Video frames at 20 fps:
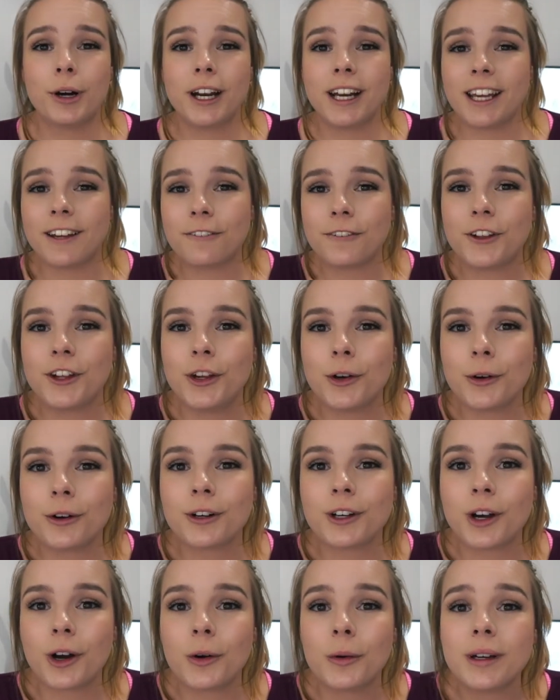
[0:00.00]
if
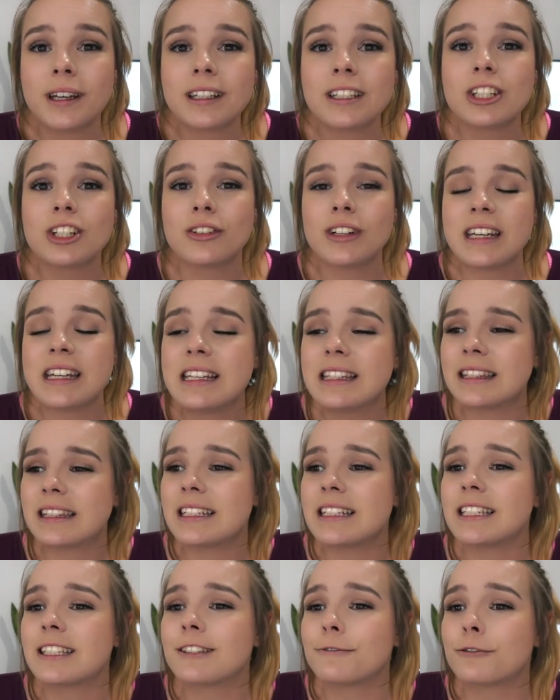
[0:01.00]
you're going to eat
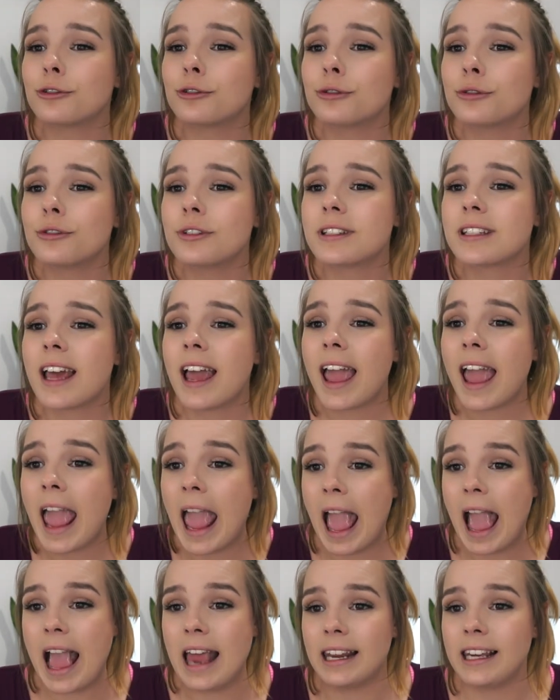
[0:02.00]
these foods
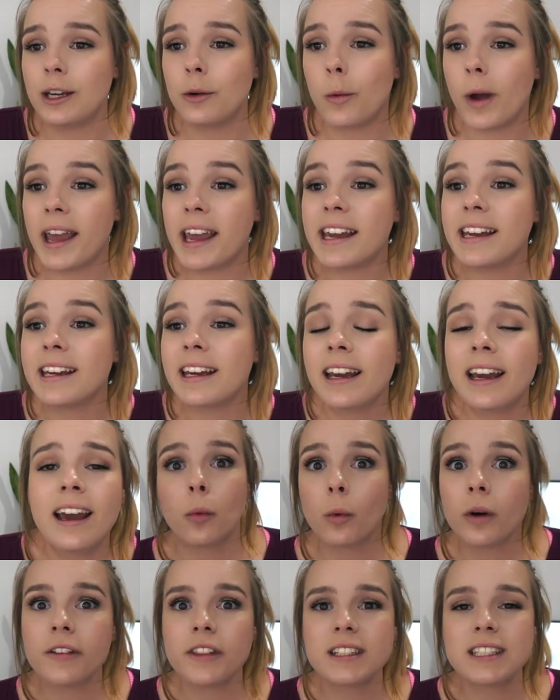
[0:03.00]
anyway,
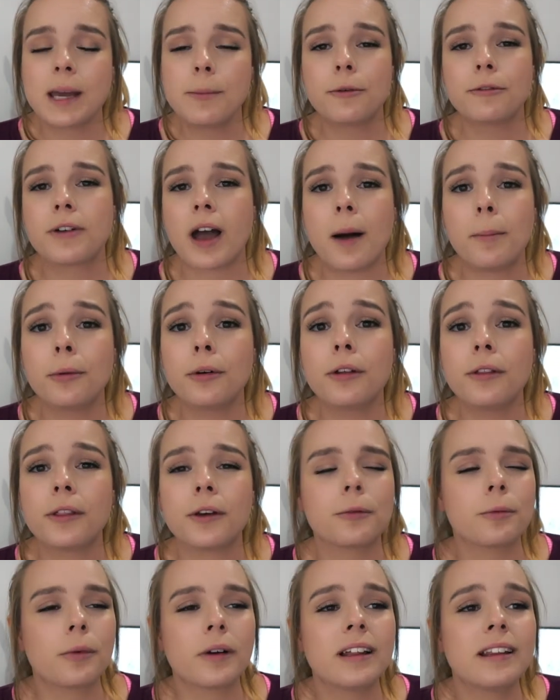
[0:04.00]
we're the type of couple
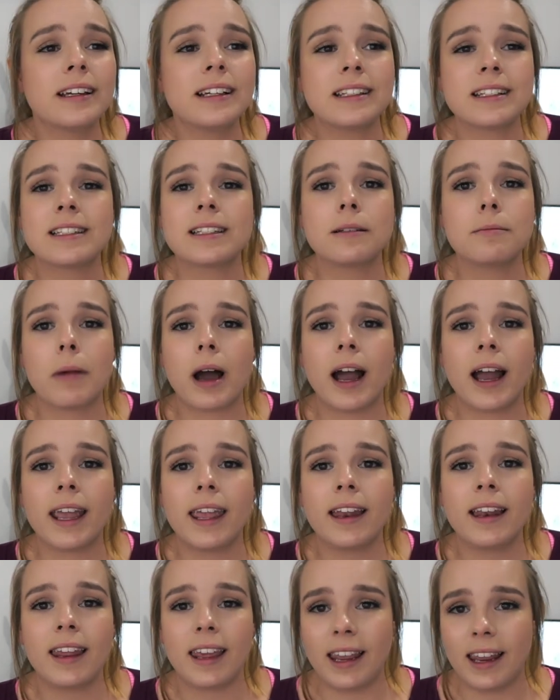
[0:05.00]
that really doesn't
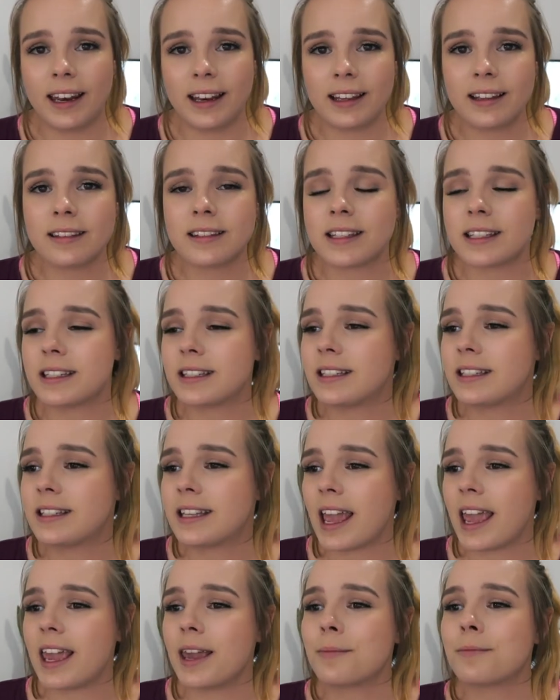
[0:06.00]
mind eating the
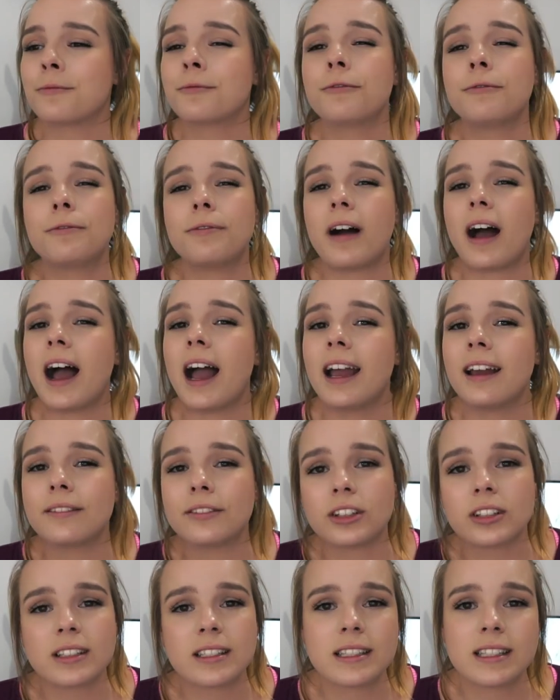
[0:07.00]
same five
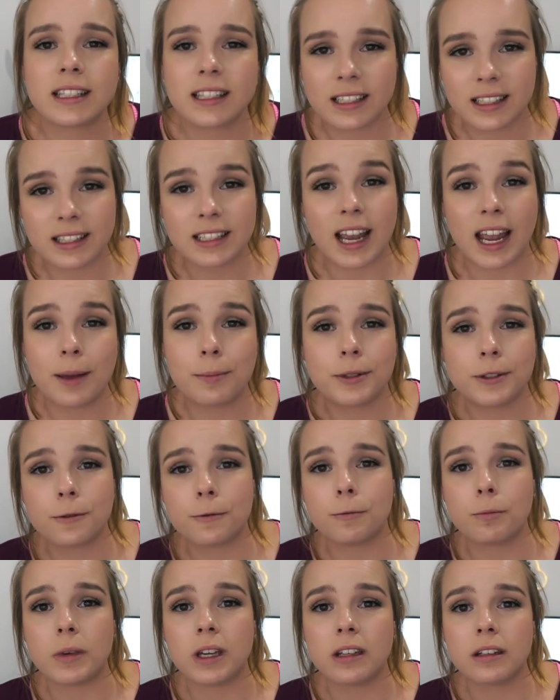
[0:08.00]
or six types
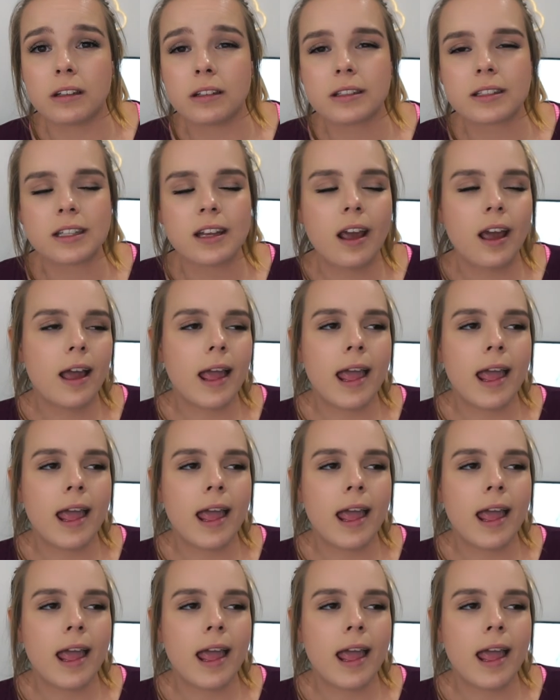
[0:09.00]
of meals